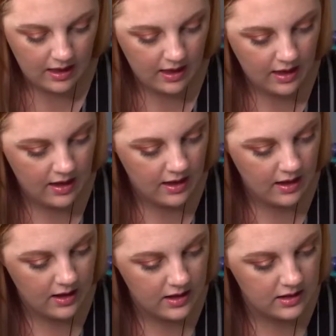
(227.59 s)

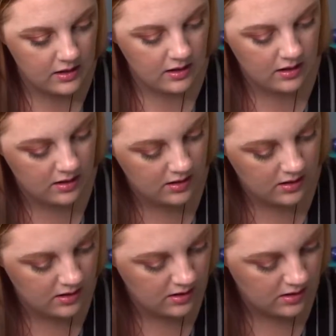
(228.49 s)
And
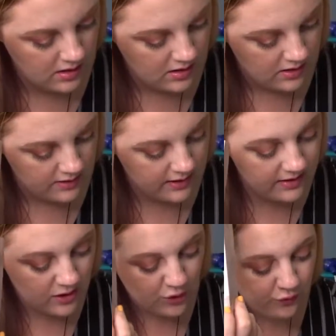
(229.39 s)

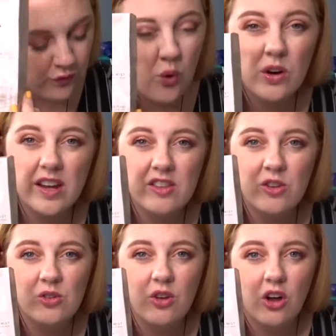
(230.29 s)
this is $42.